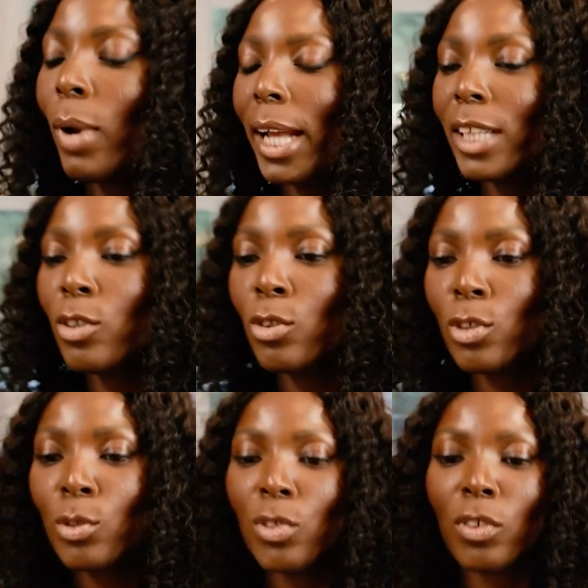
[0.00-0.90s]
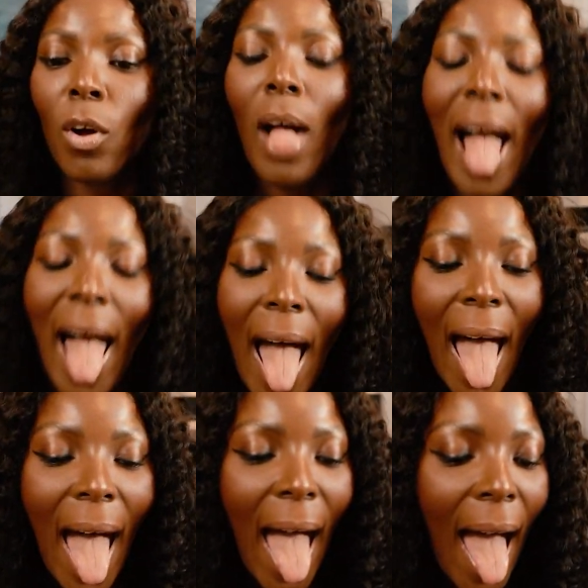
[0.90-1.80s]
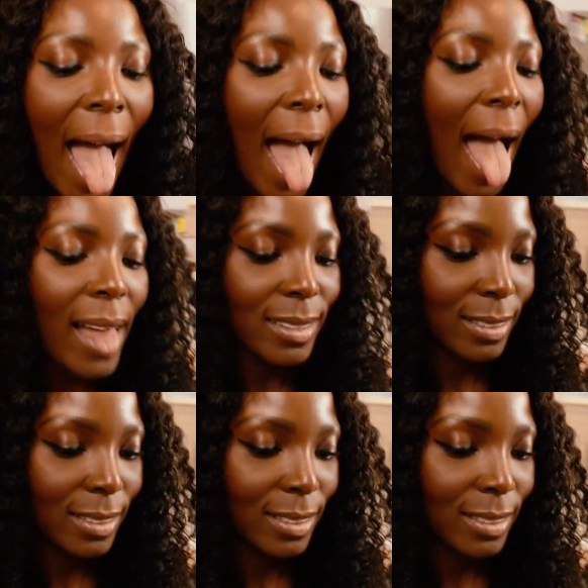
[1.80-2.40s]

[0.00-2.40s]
what I need you to do is just go, ah,